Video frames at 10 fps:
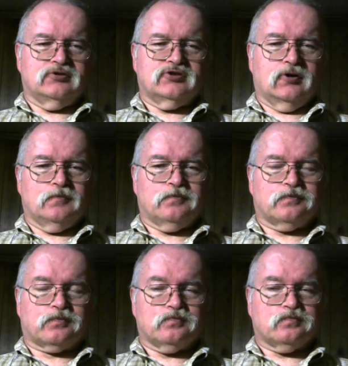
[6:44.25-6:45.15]
So
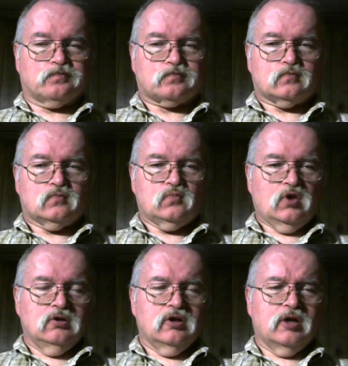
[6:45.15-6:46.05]

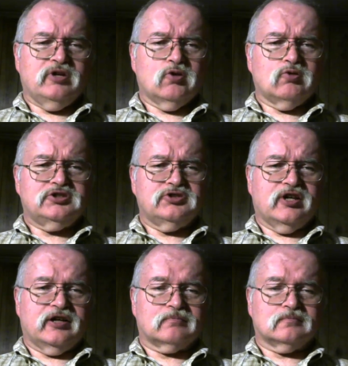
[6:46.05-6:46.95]
let me know what you
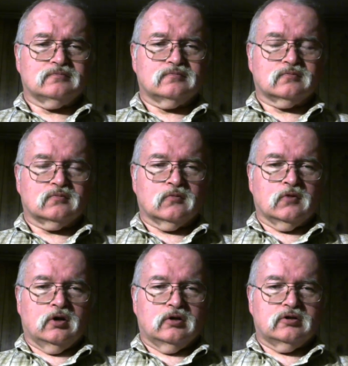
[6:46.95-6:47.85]
think.
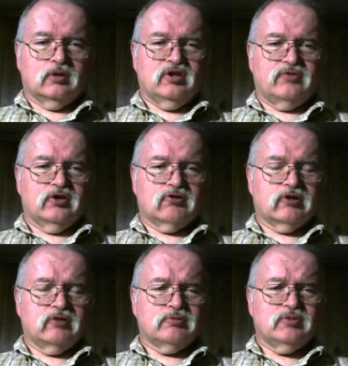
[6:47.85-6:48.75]
Tell me if you
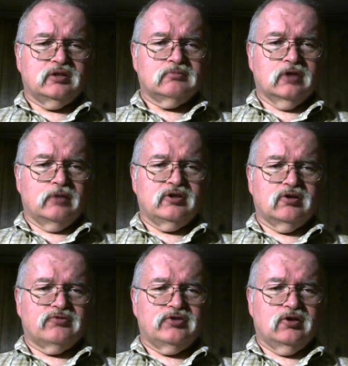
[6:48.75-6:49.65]
agree with me. Let me know
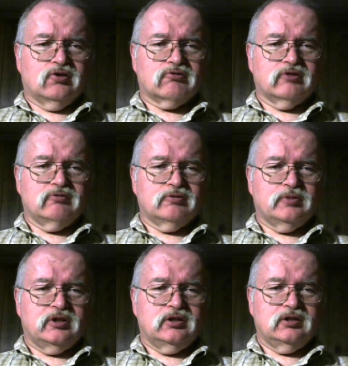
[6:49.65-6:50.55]
if you don't agree with
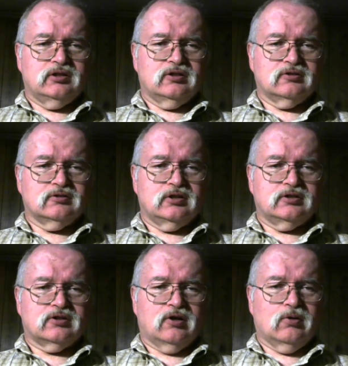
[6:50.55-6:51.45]
me. You know,
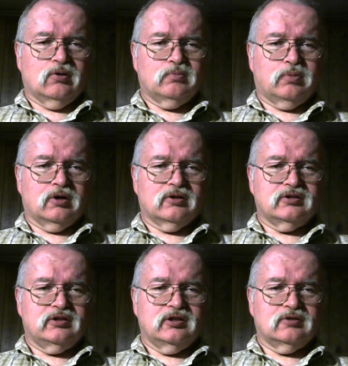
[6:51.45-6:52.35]
it's all part of the
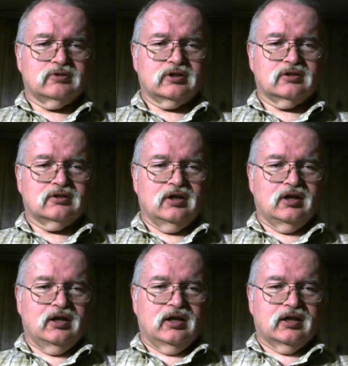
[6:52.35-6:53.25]
deal. We can
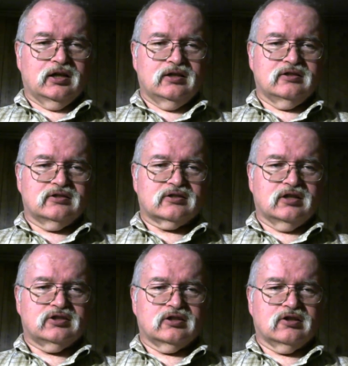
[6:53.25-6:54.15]
get a
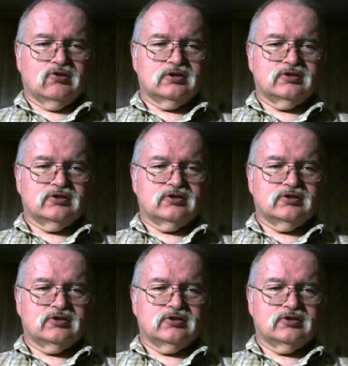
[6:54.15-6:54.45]
discussion going.